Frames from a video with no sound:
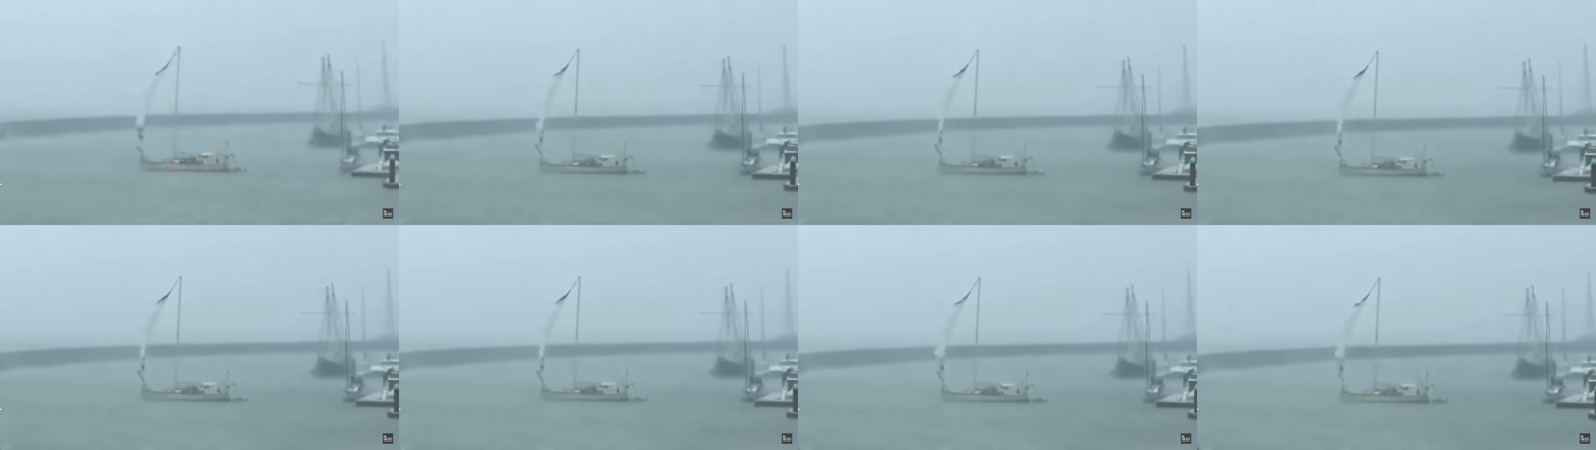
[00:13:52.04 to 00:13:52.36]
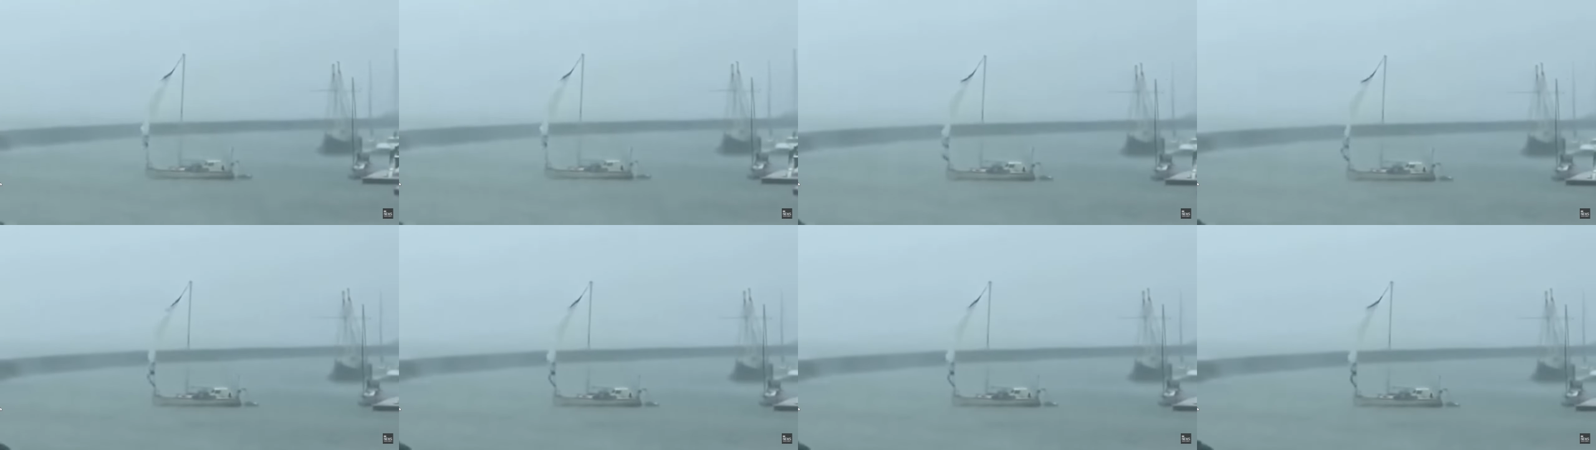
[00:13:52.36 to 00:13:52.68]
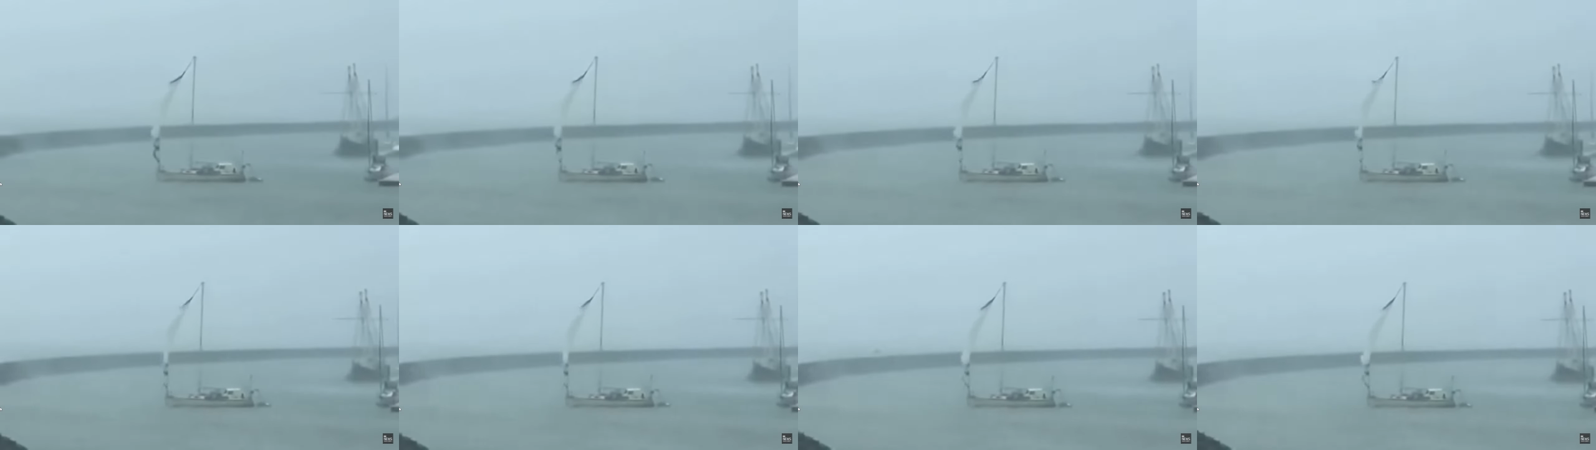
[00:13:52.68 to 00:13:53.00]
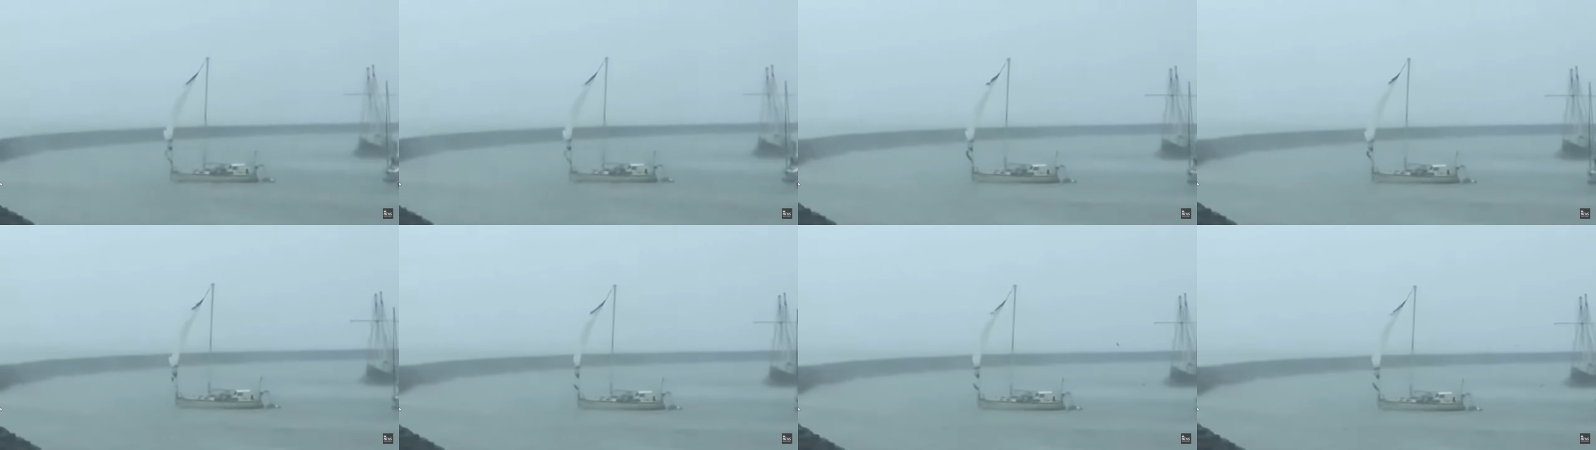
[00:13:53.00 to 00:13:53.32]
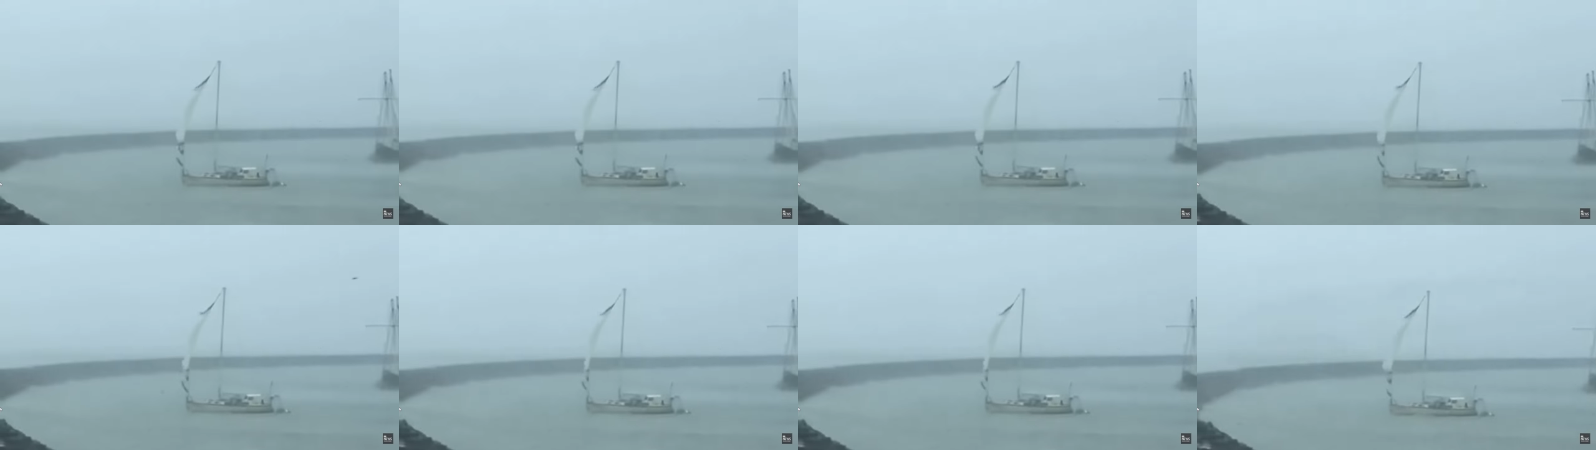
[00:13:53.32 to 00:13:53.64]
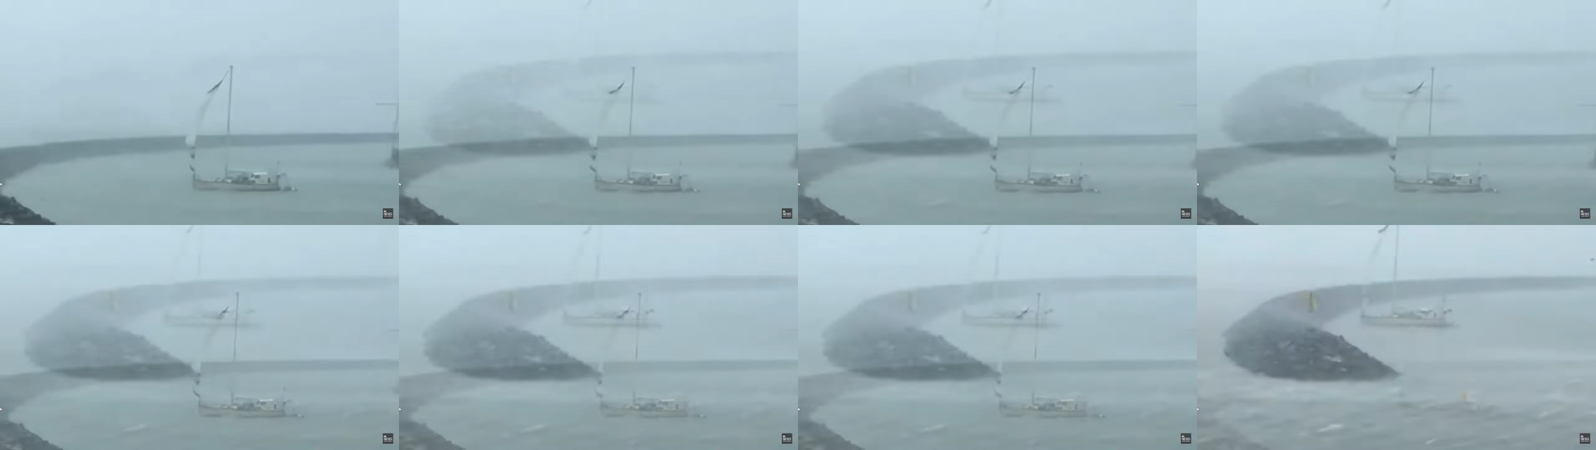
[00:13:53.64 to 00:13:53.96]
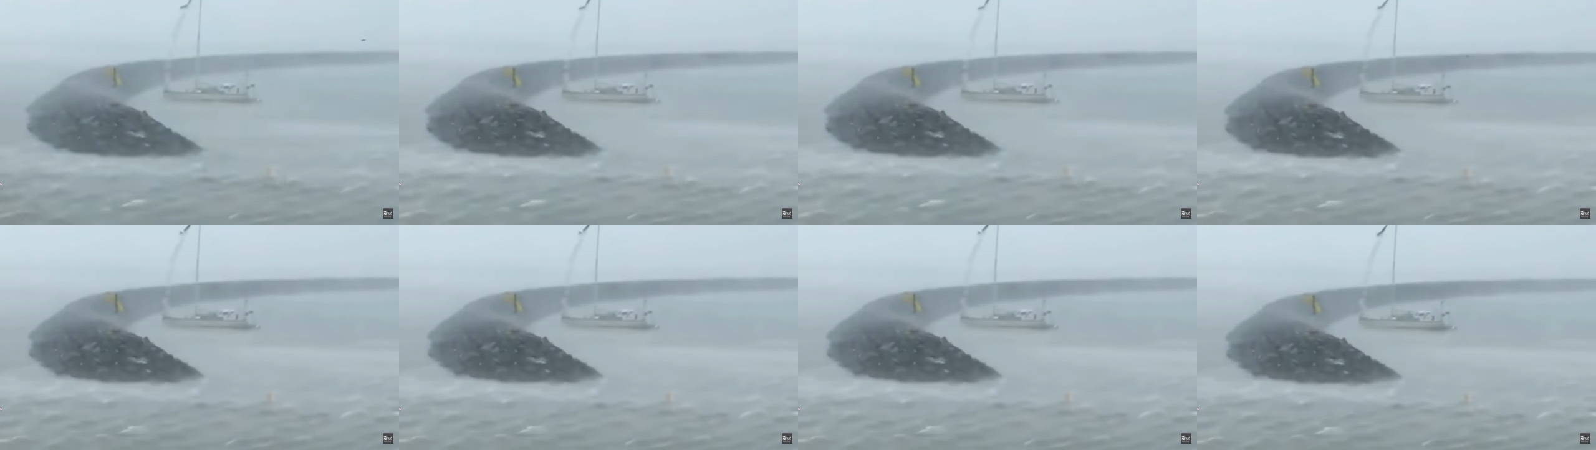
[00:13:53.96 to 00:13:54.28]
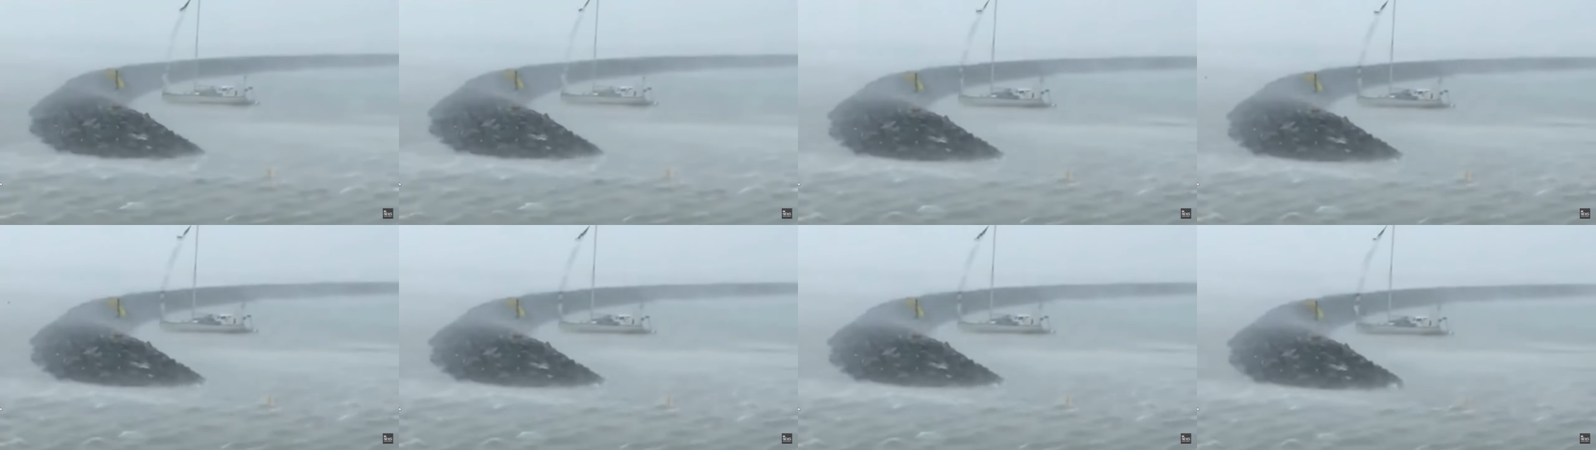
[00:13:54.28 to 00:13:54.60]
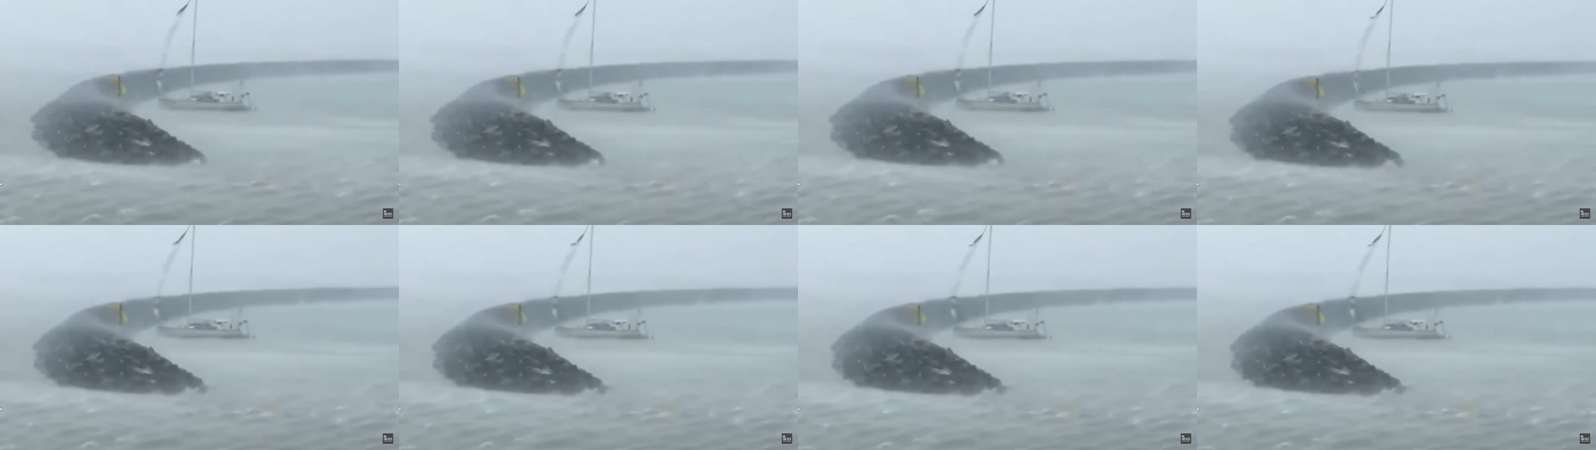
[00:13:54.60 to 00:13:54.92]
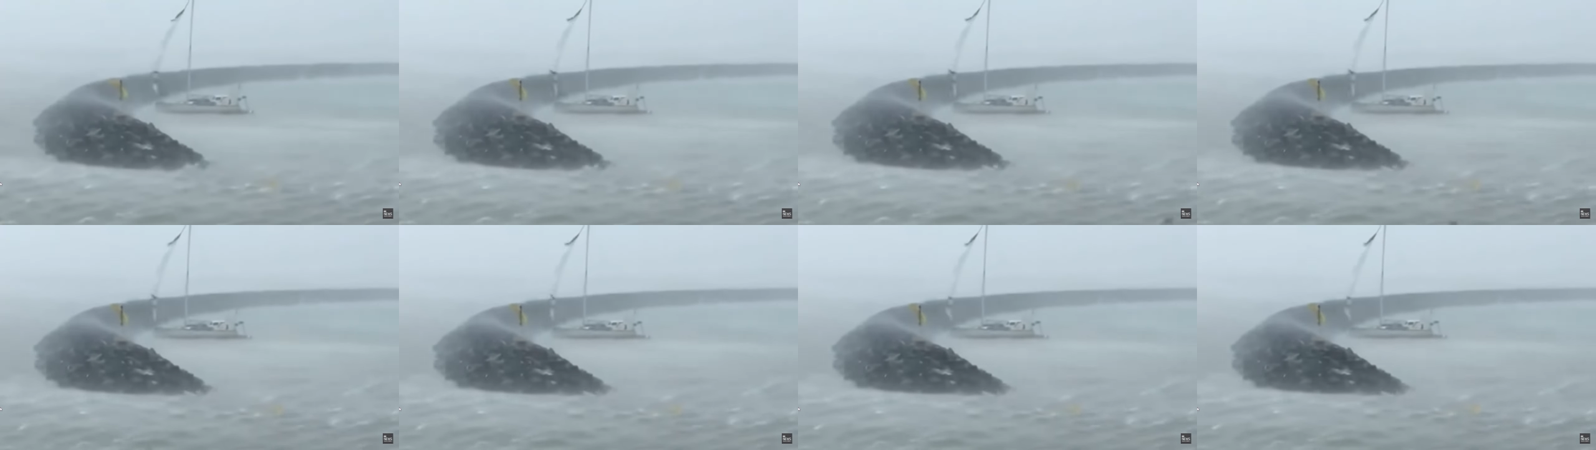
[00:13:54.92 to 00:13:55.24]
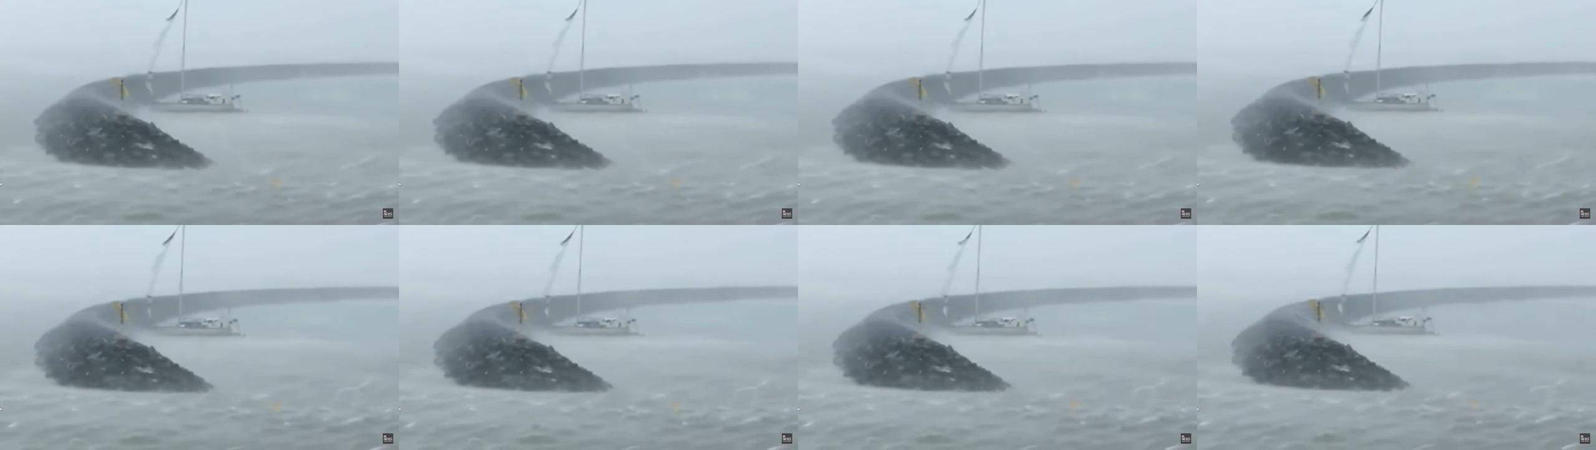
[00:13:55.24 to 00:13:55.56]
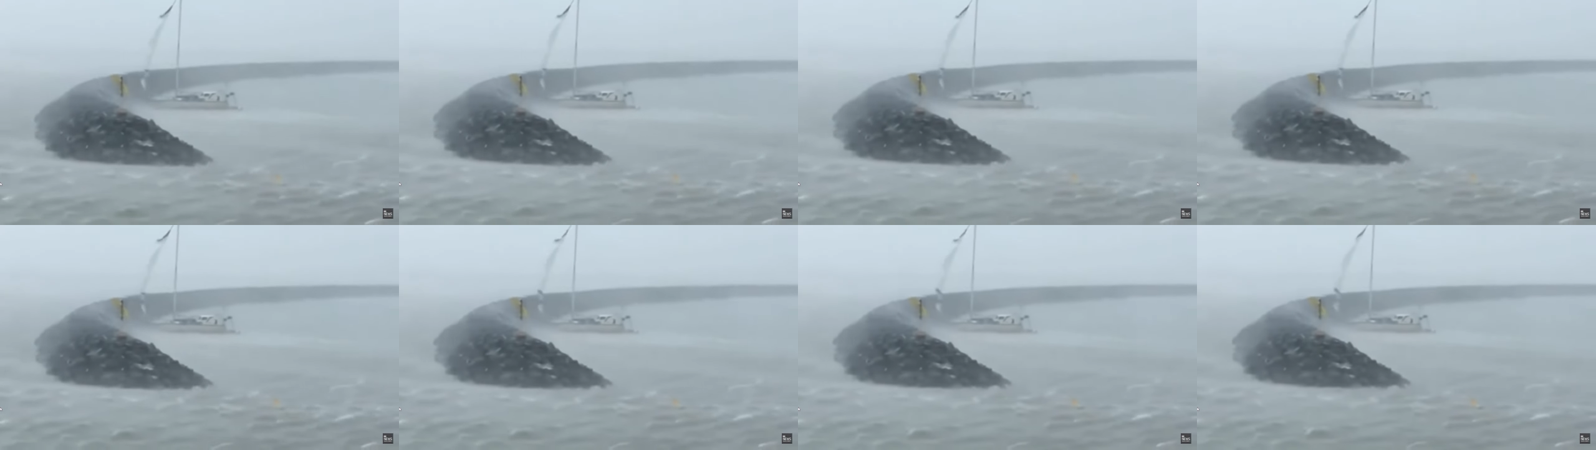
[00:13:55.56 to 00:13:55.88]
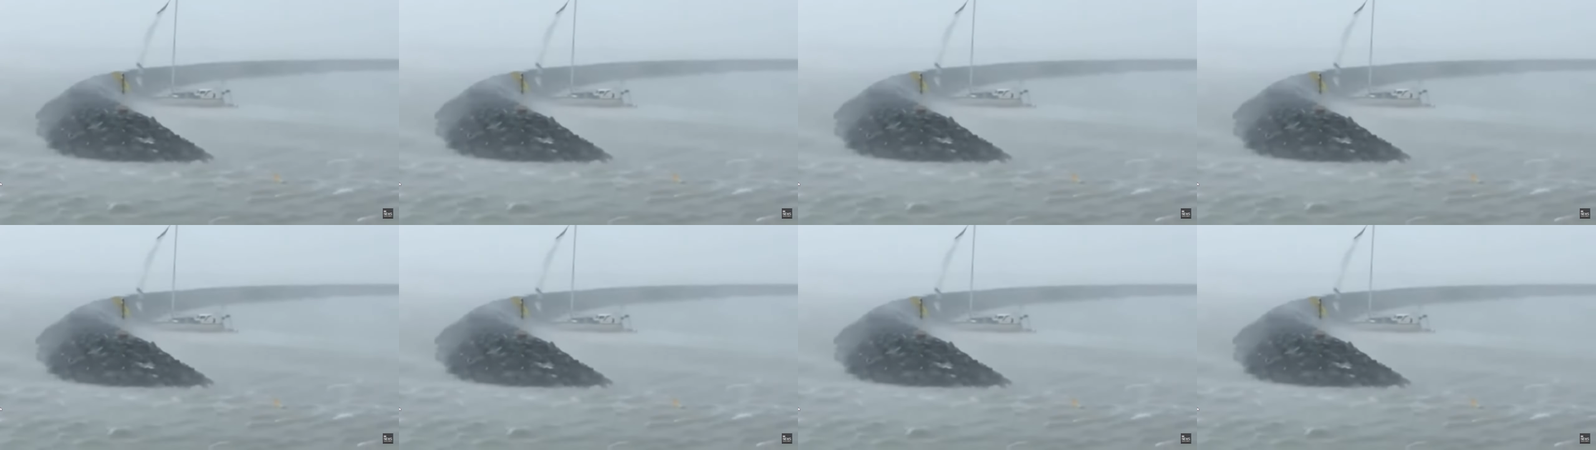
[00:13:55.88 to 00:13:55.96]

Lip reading: Nobody's mouth can be seen.